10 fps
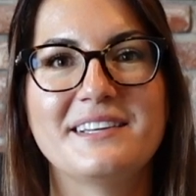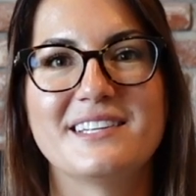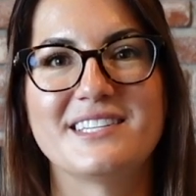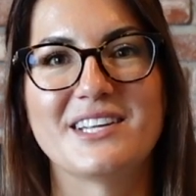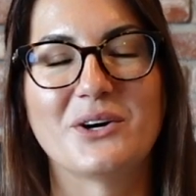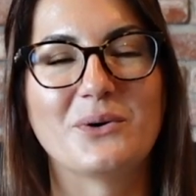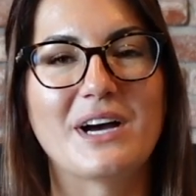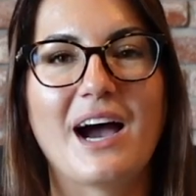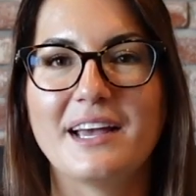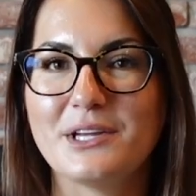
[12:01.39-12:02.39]
So
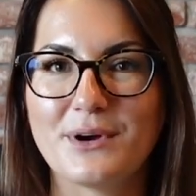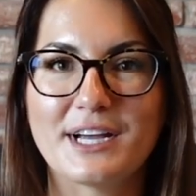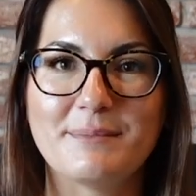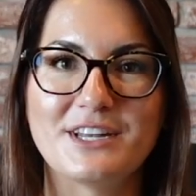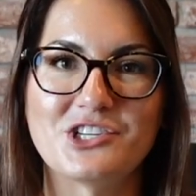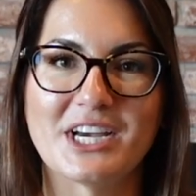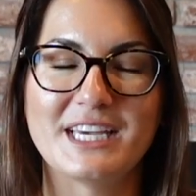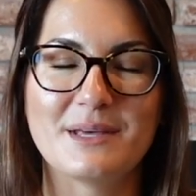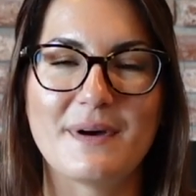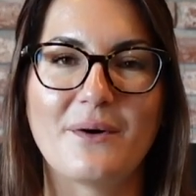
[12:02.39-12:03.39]
highly recommend
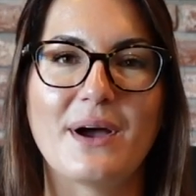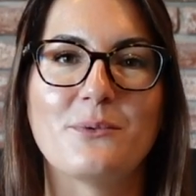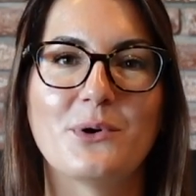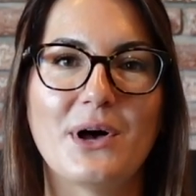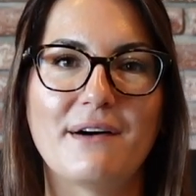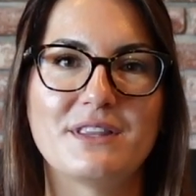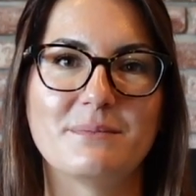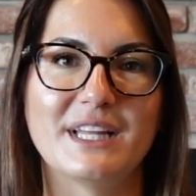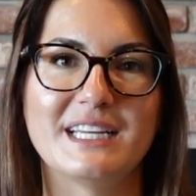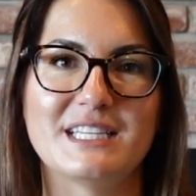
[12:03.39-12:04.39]
checking them out. I will have
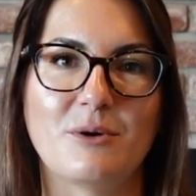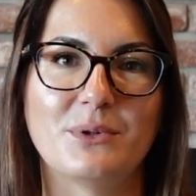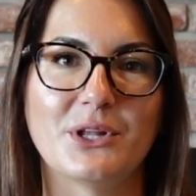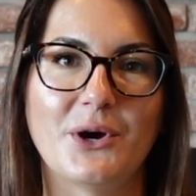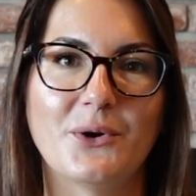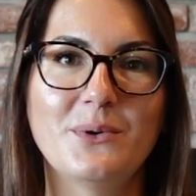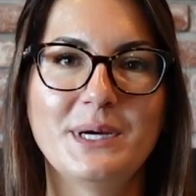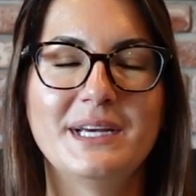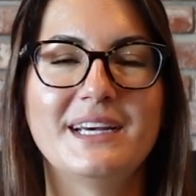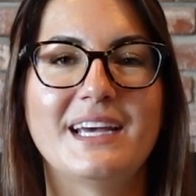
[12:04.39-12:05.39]
them linked down below,
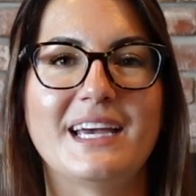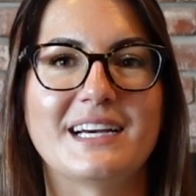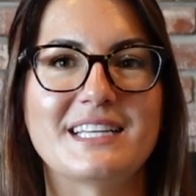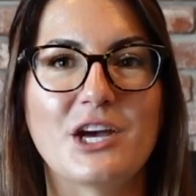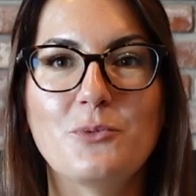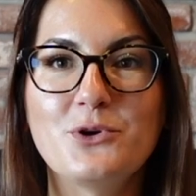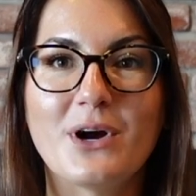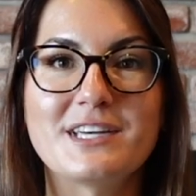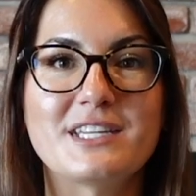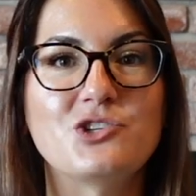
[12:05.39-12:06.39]
and I hope you
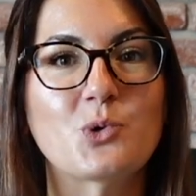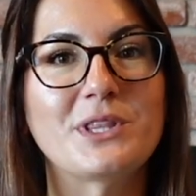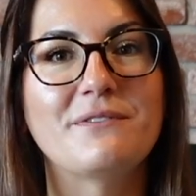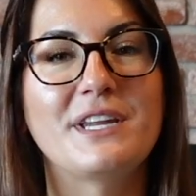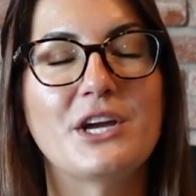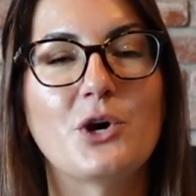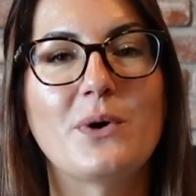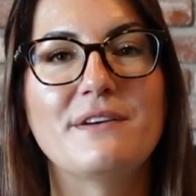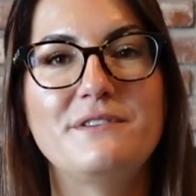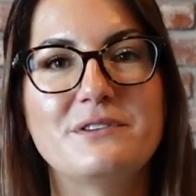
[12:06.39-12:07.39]
guys enjoyed the video.
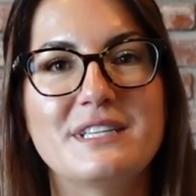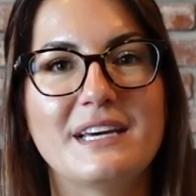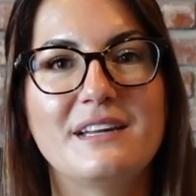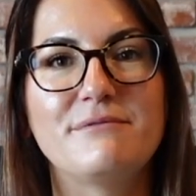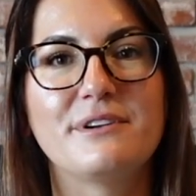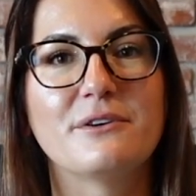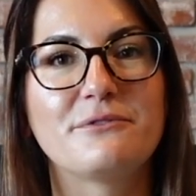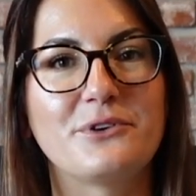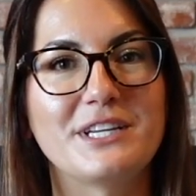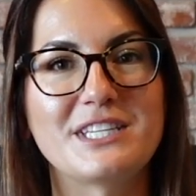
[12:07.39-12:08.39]
If you did, feel
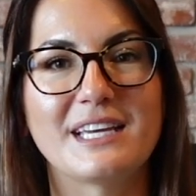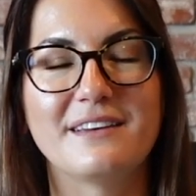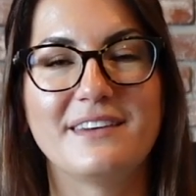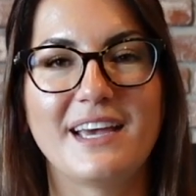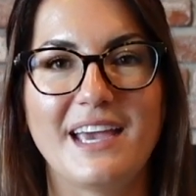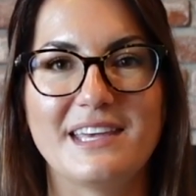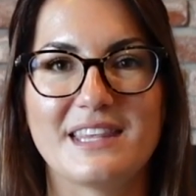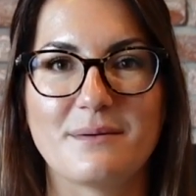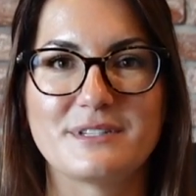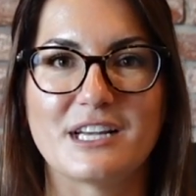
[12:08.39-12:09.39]
free to give it a
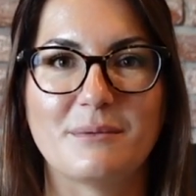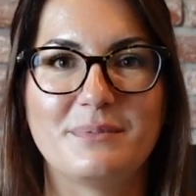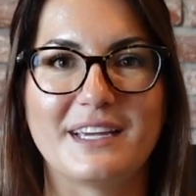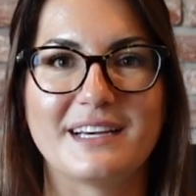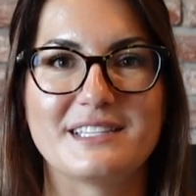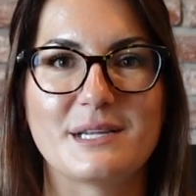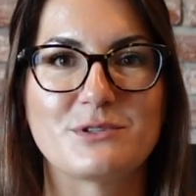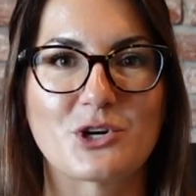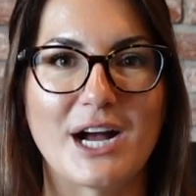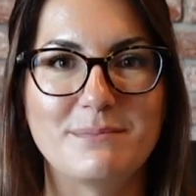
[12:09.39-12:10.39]
thumbs up and
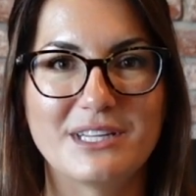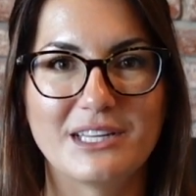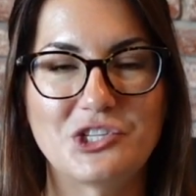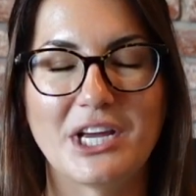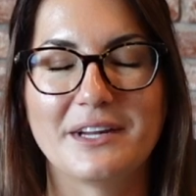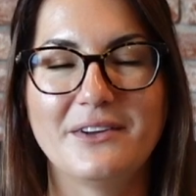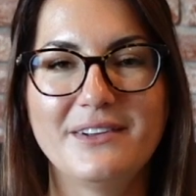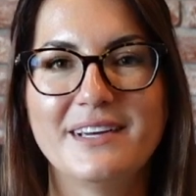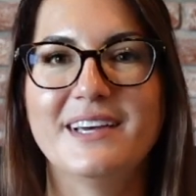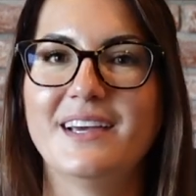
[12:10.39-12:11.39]
subscribe to the
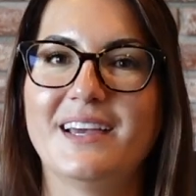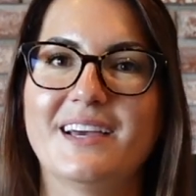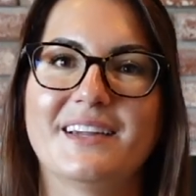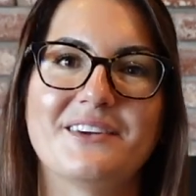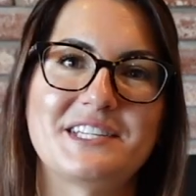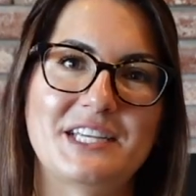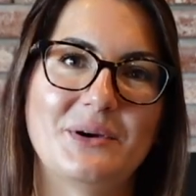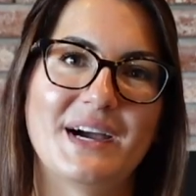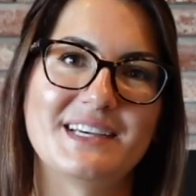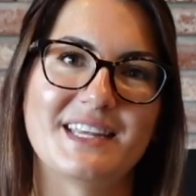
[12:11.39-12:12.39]
channel, and I'll see you
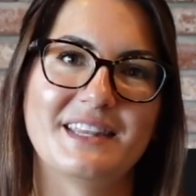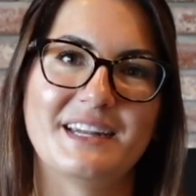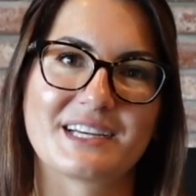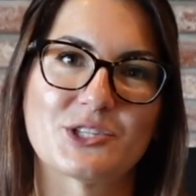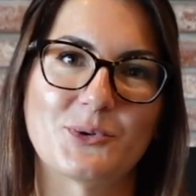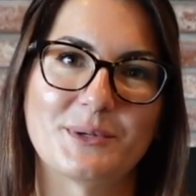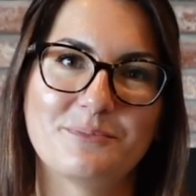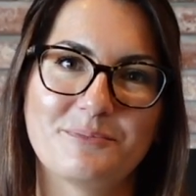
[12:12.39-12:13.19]
guys in the next one.